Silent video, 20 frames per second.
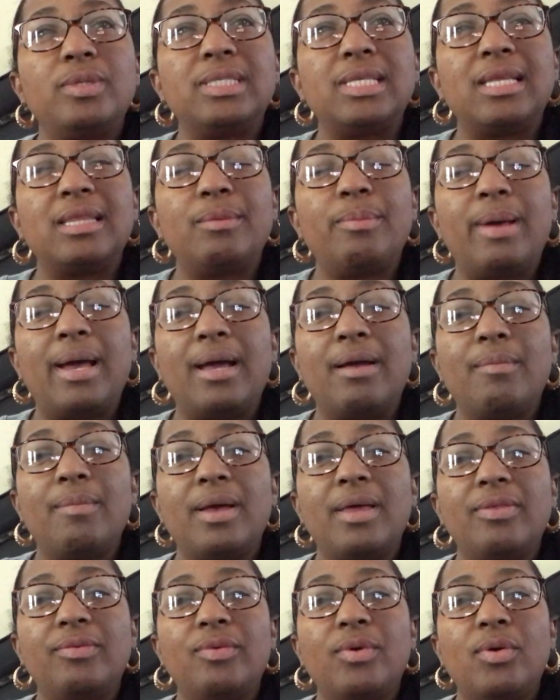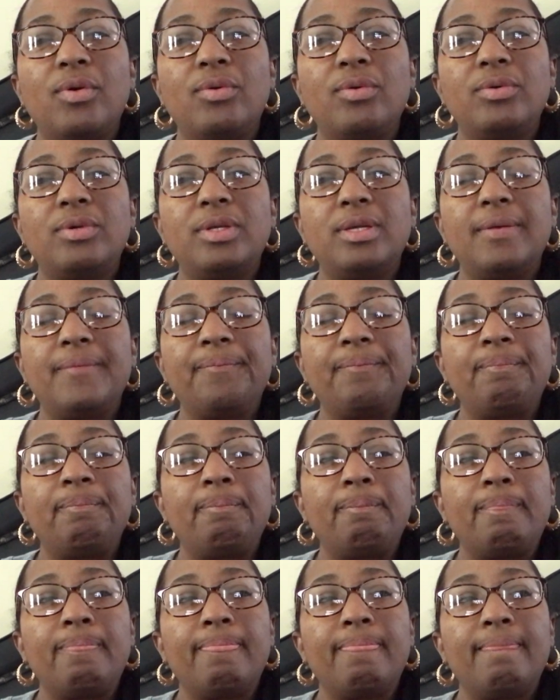was at the back of my throat
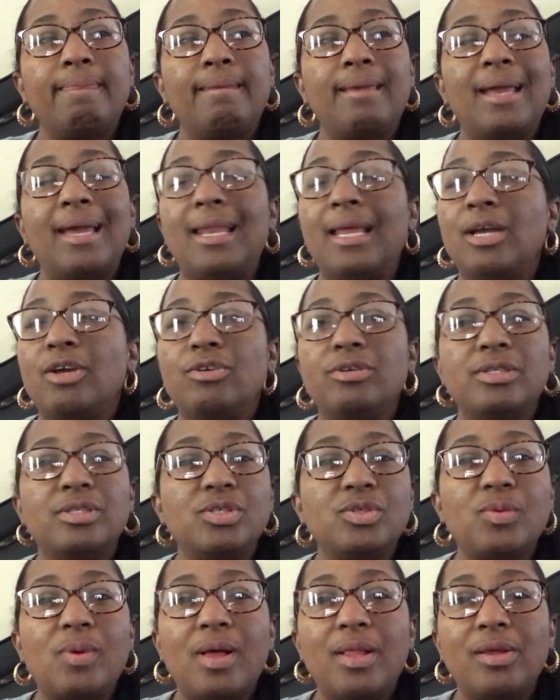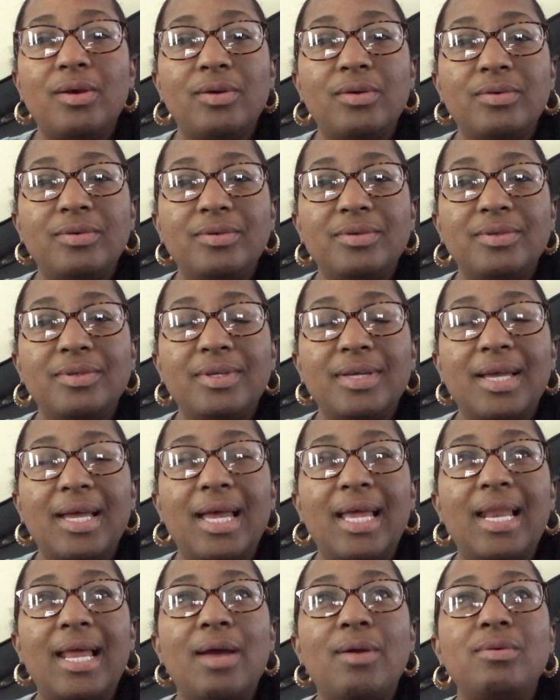and I couldn't swallow.
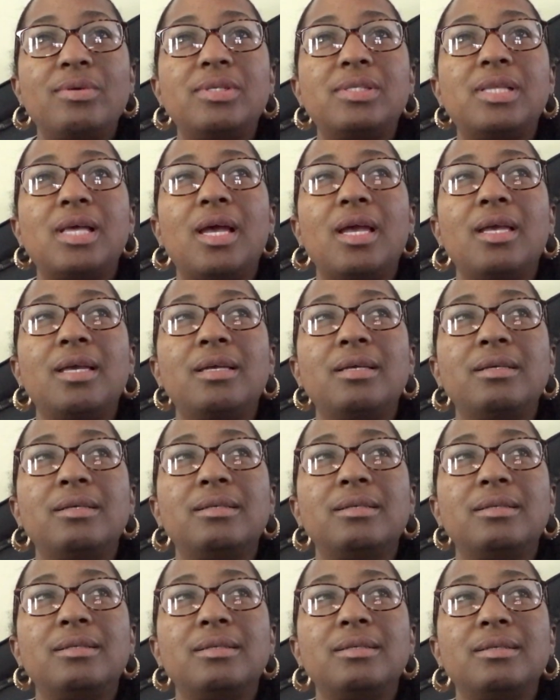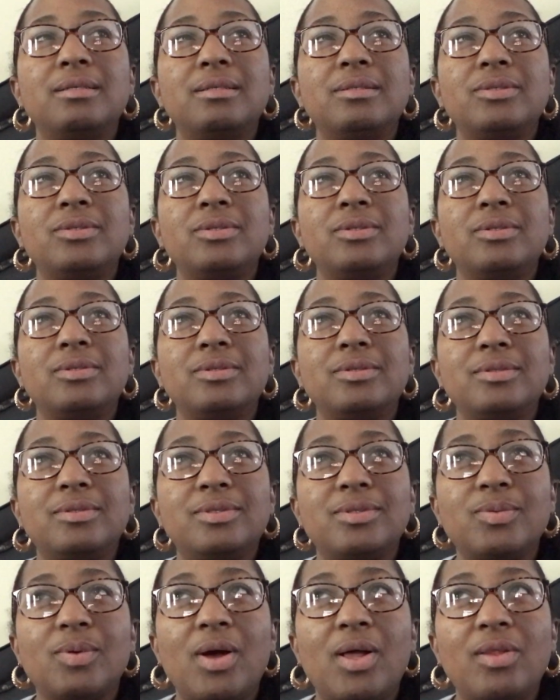And I was like,
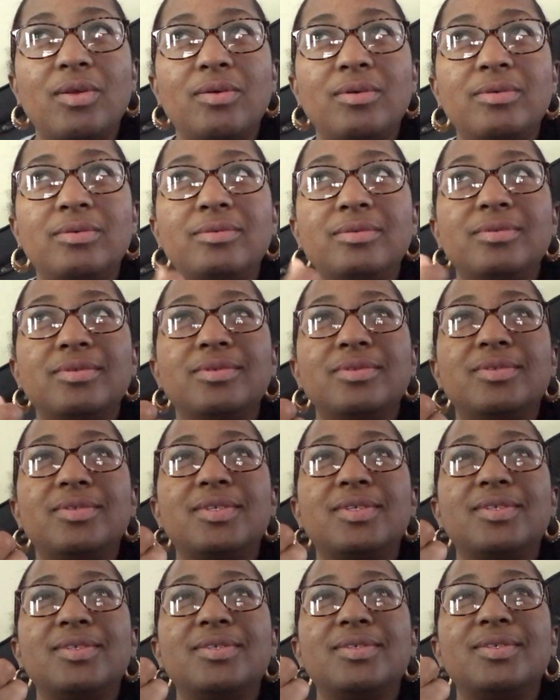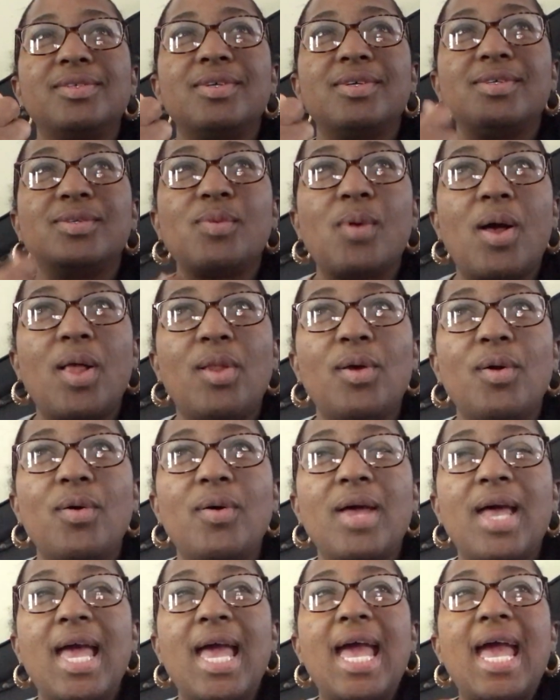swallow, swallow.
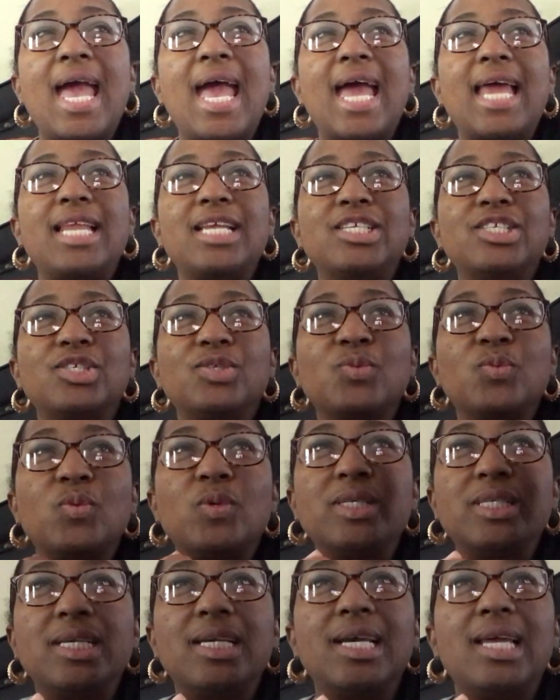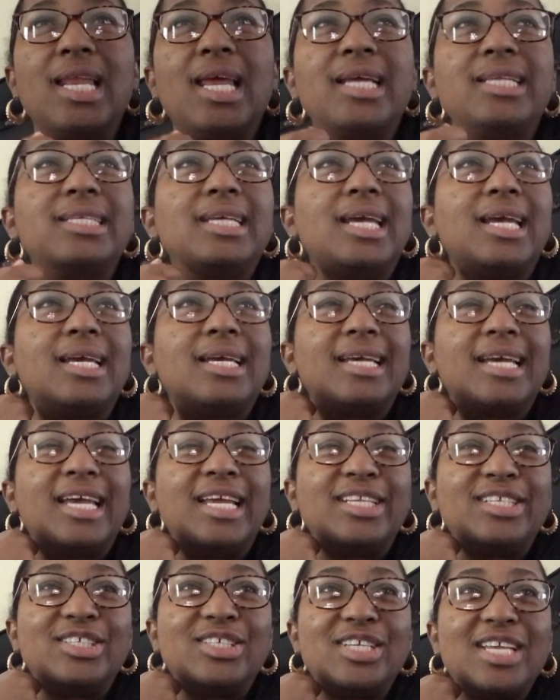And it just wasn't connecting.
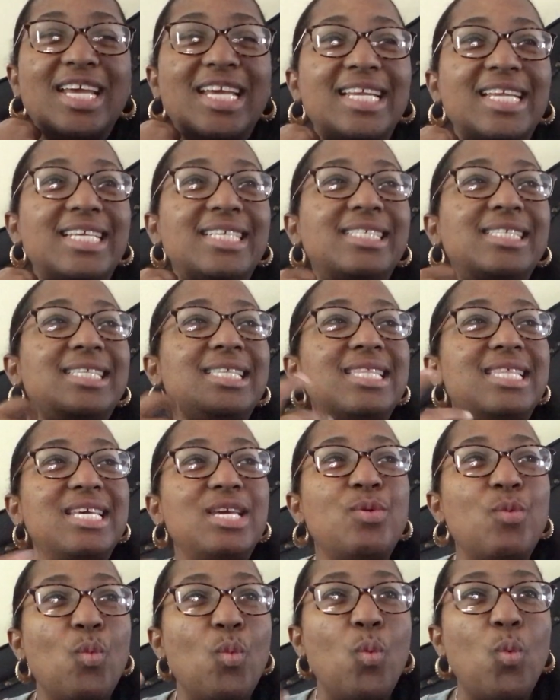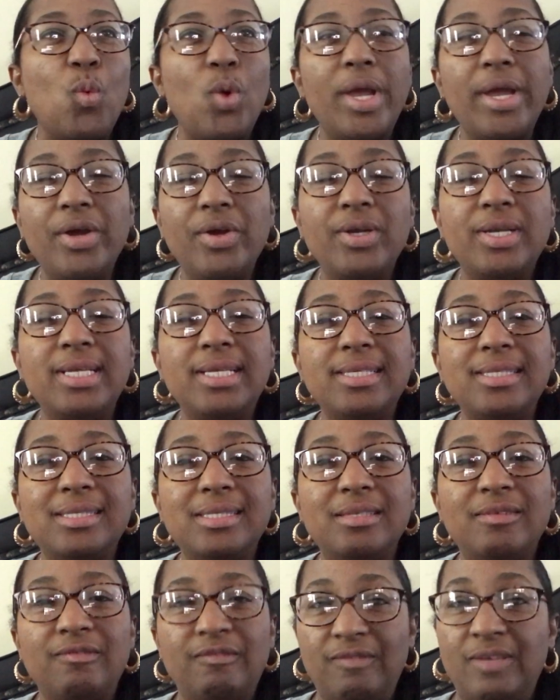It is the
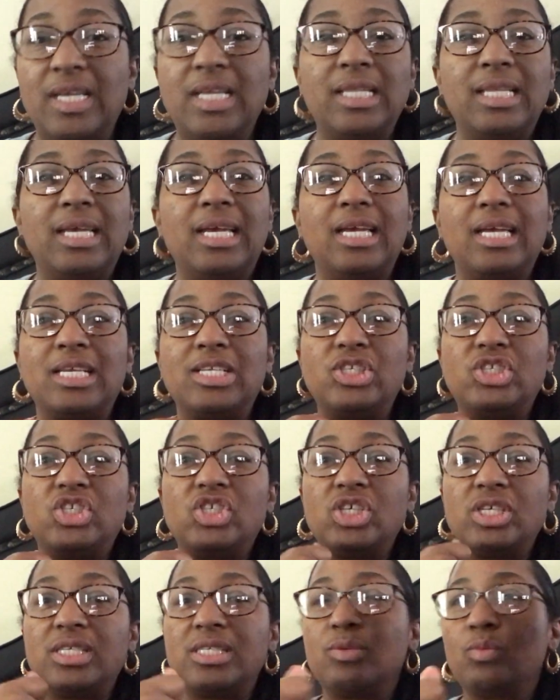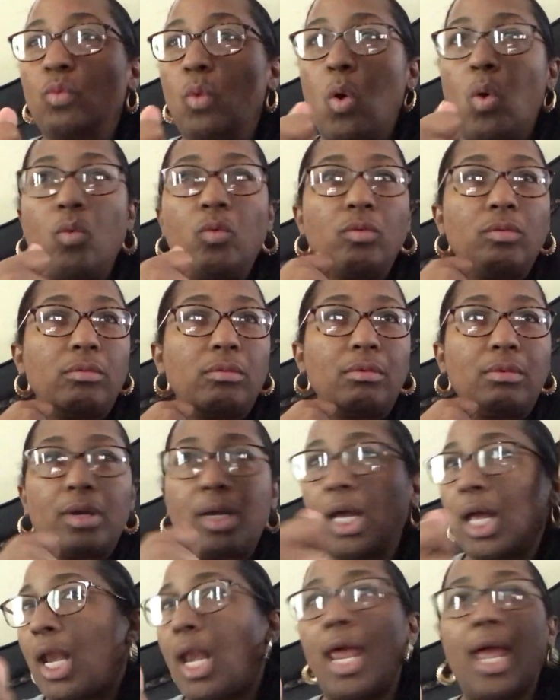weirdest feeling. It just won't
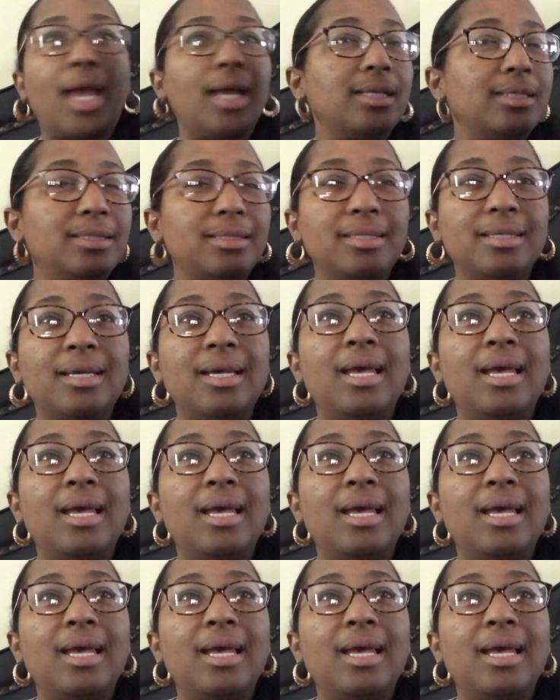connect.